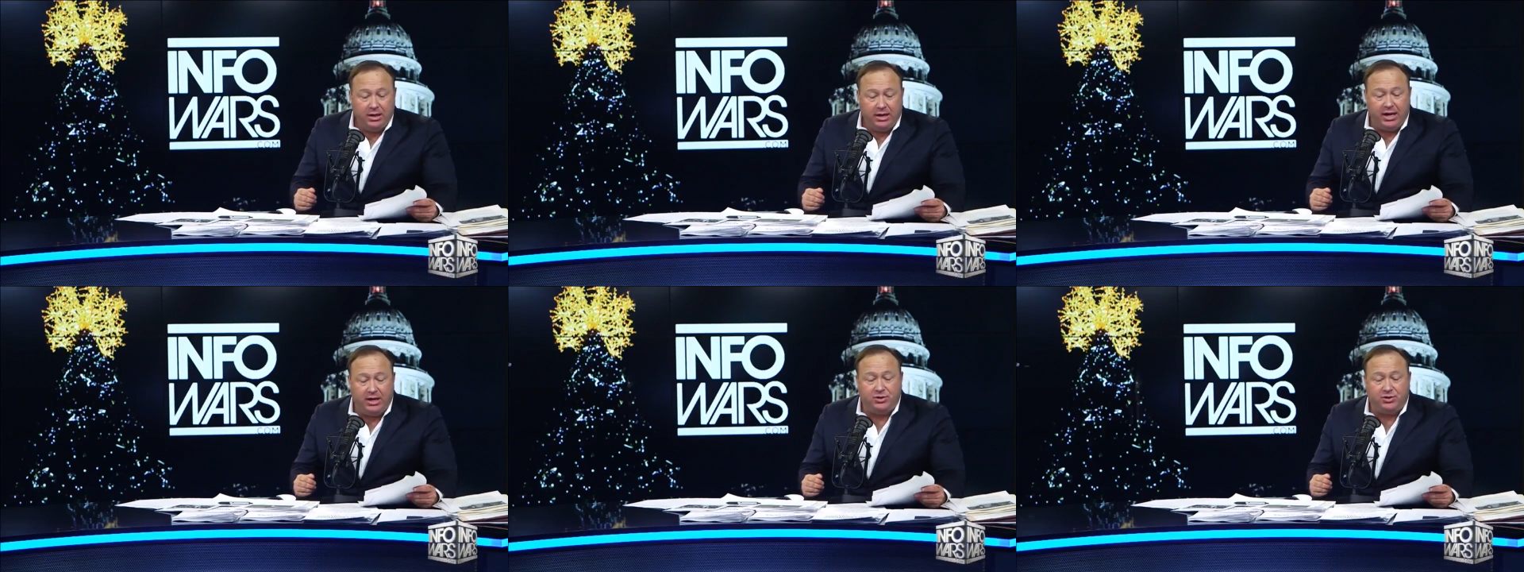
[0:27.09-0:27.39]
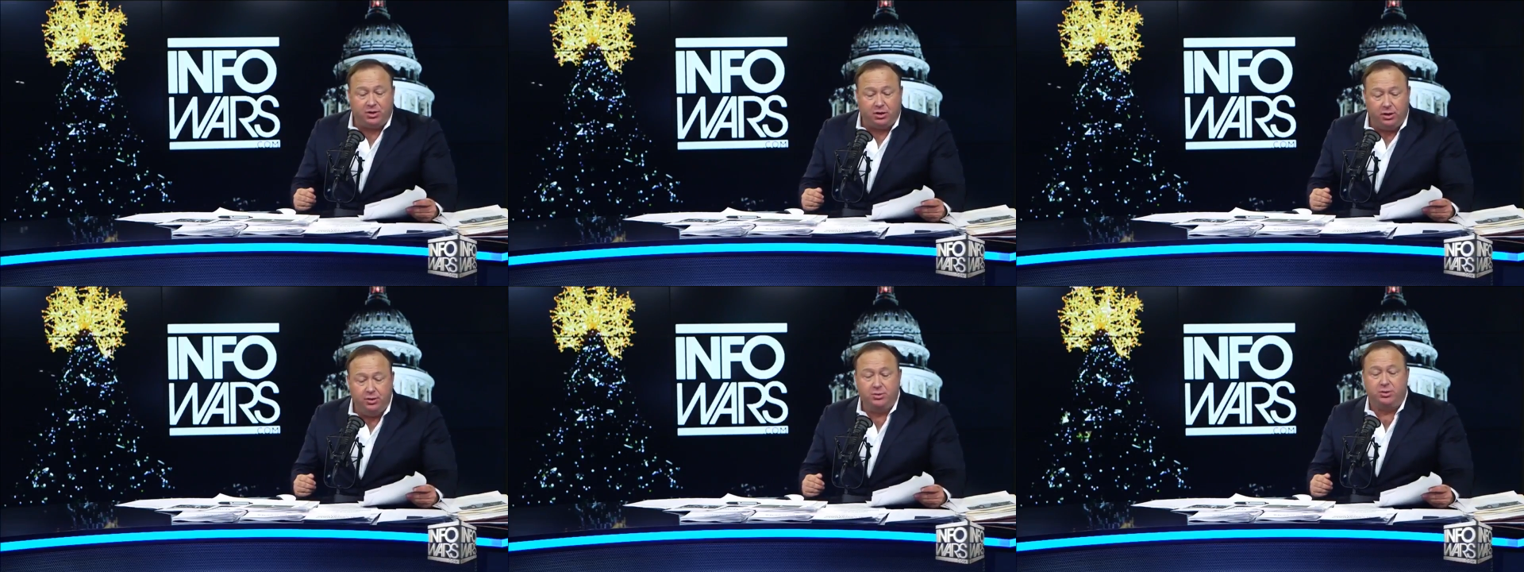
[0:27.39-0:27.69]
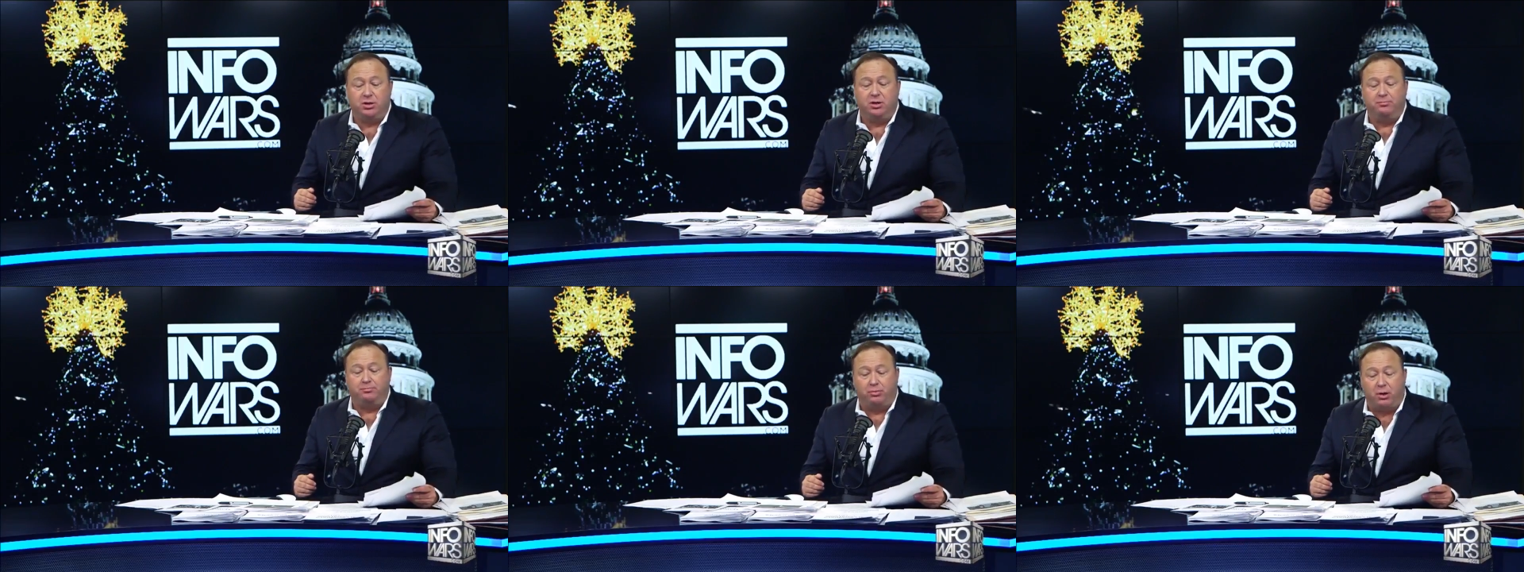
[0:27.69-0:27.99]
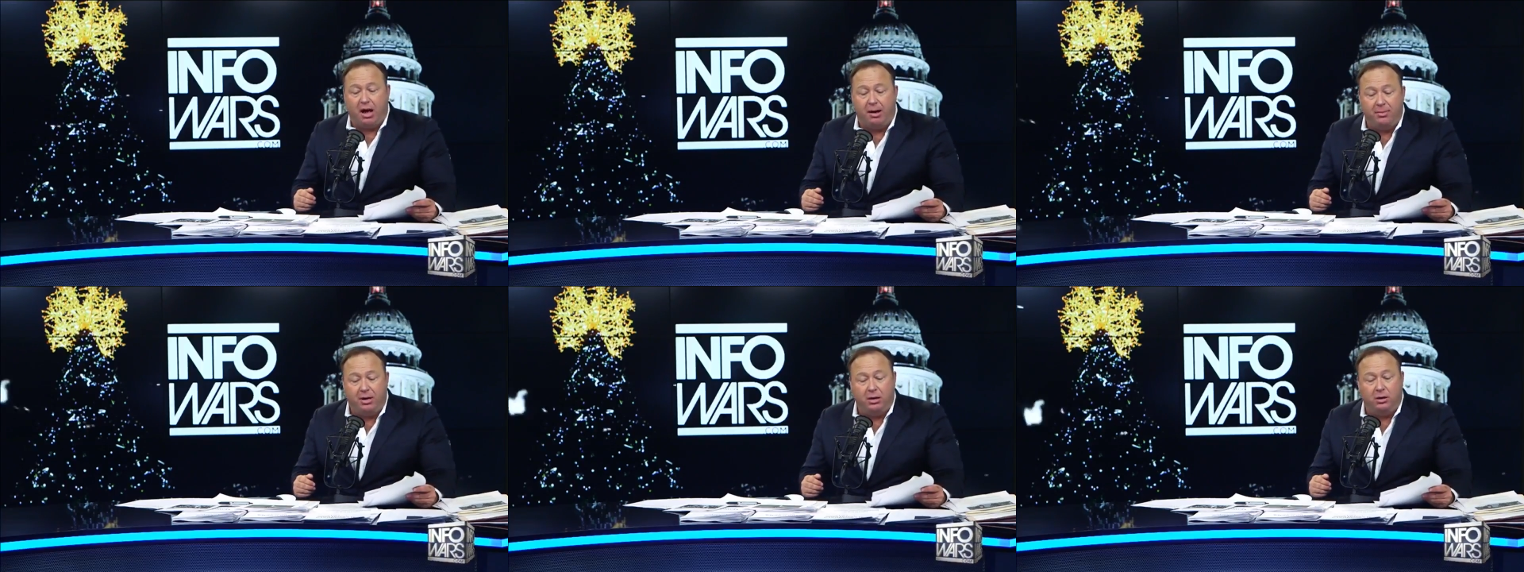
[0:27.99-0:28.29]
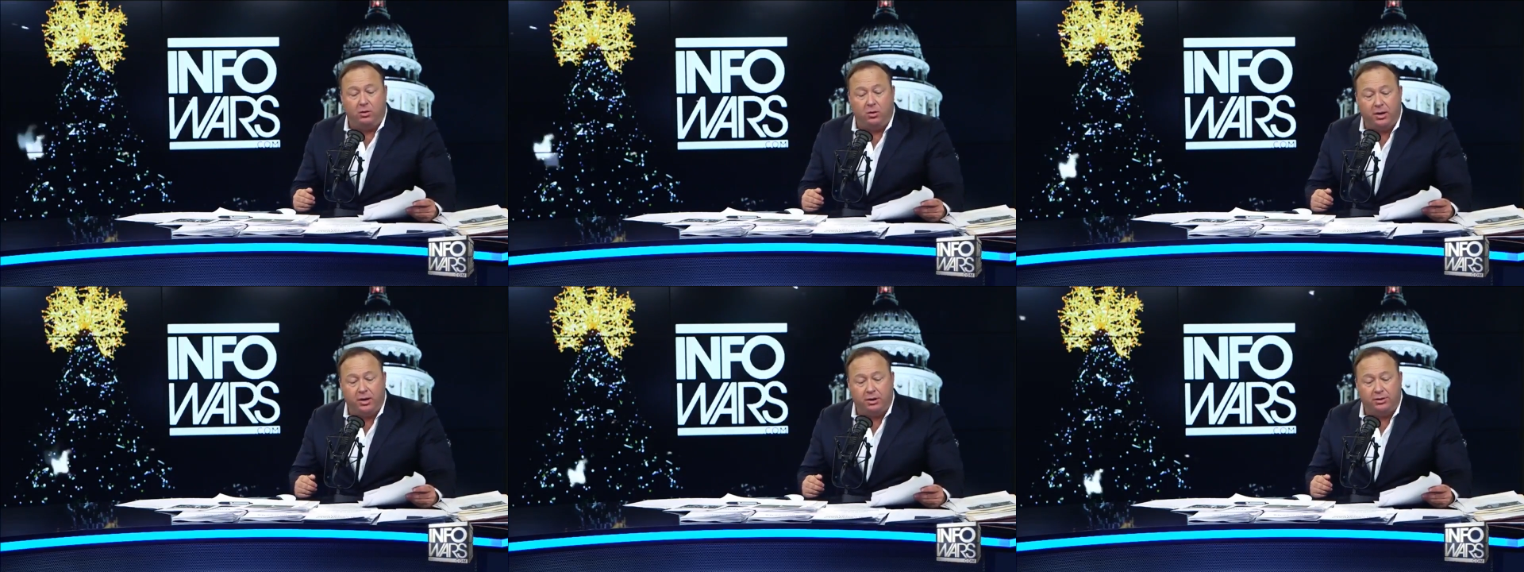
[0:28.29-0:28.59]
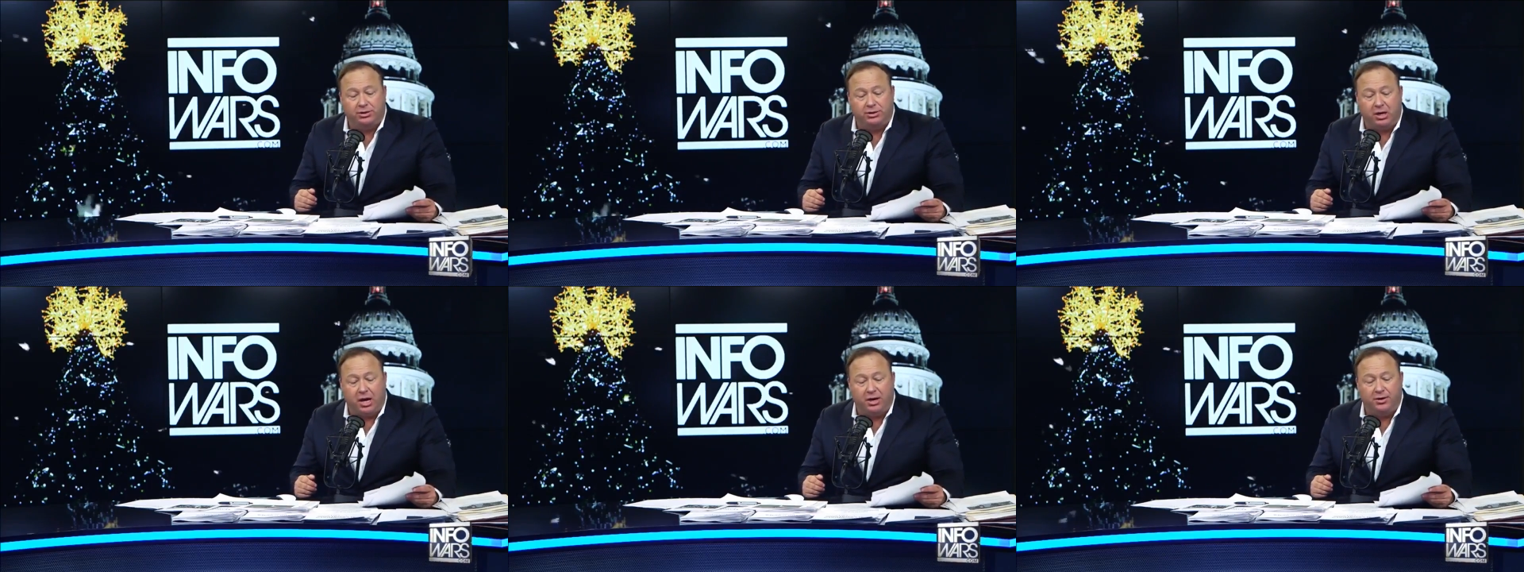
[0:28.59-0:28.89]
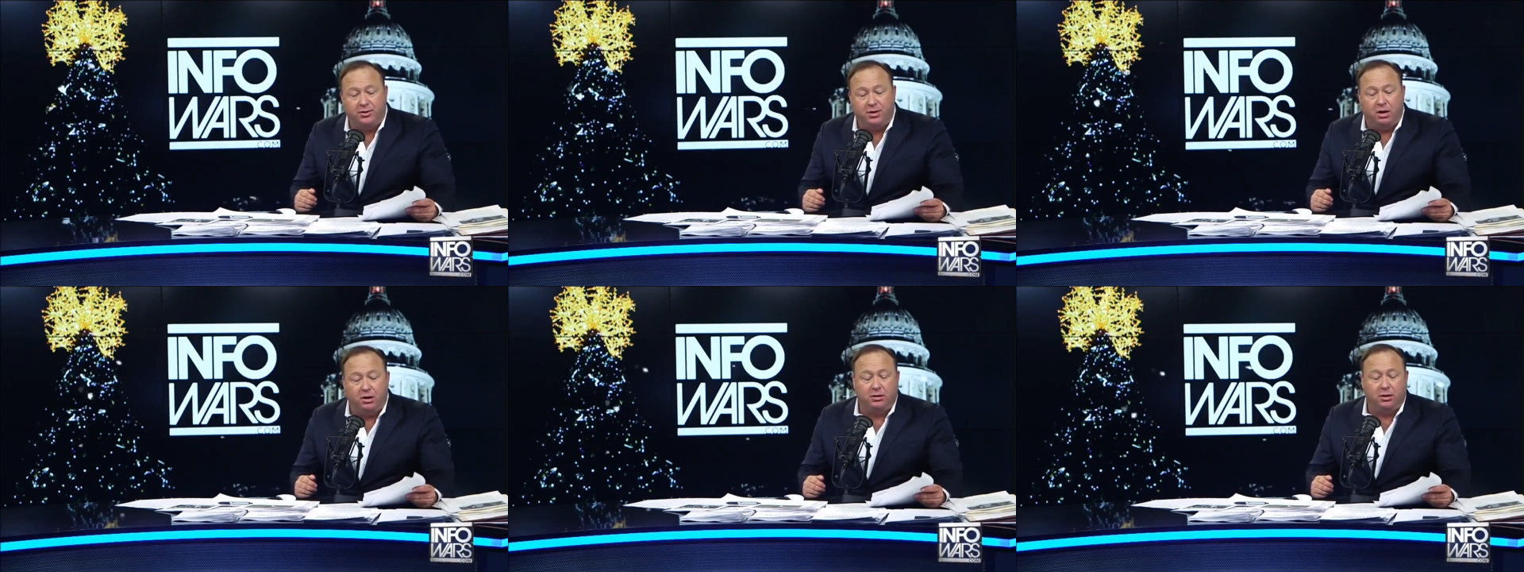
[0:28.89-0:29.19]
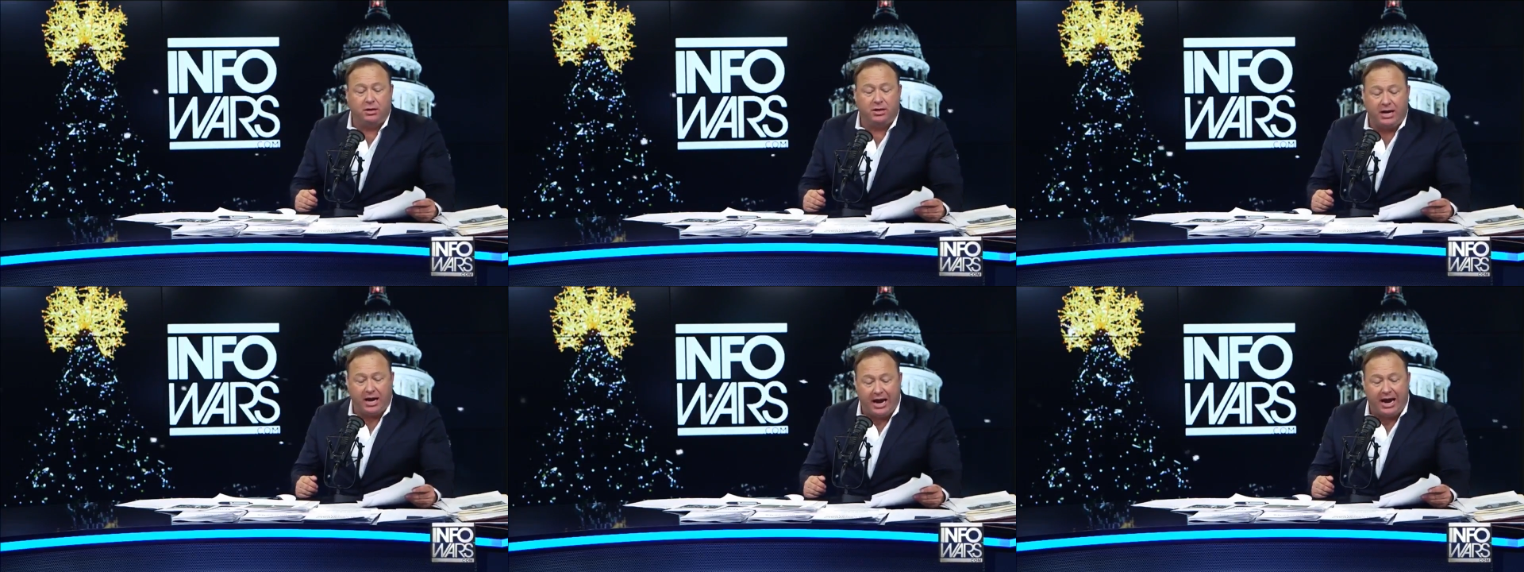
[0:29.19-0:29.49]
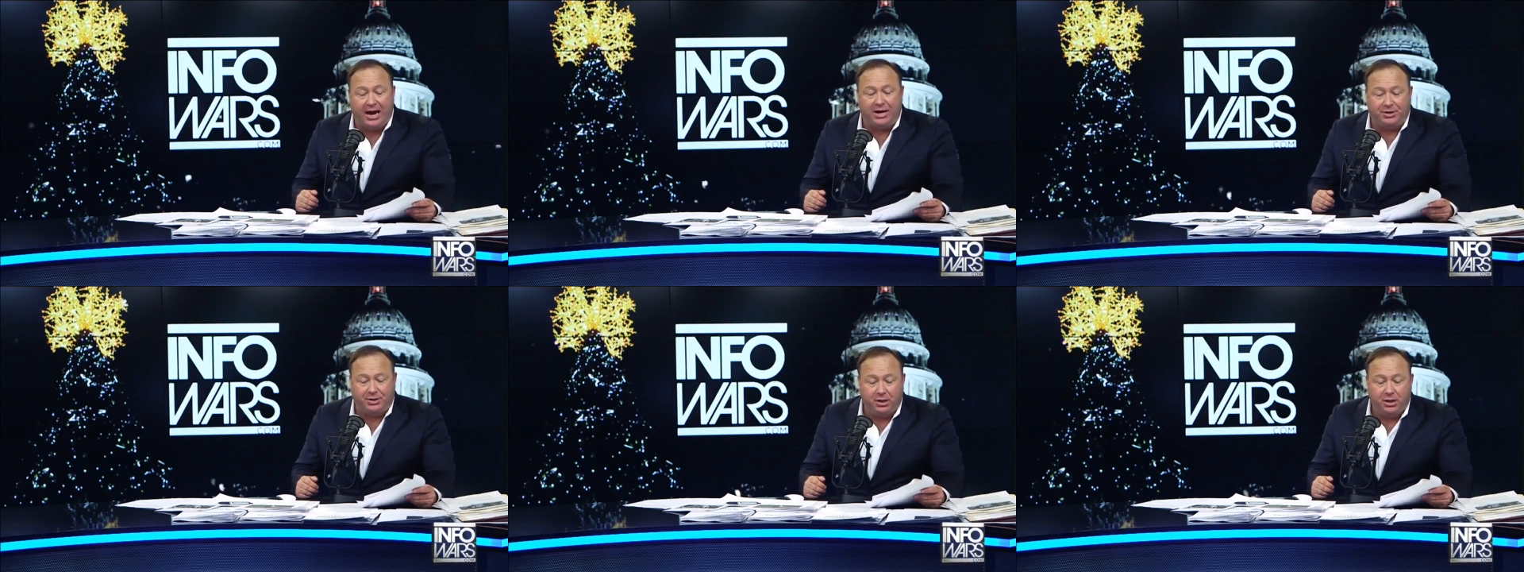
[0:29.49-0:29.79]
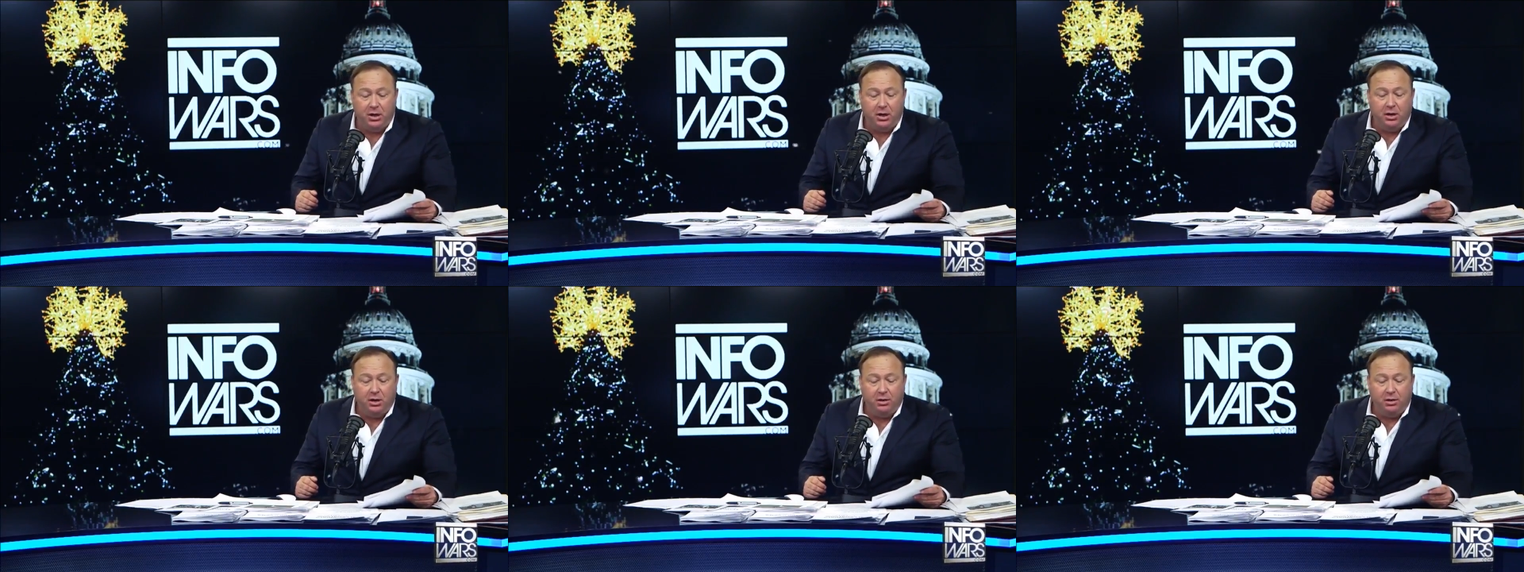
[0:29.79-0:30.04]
Exclusive, prominent lawyers sought donor cash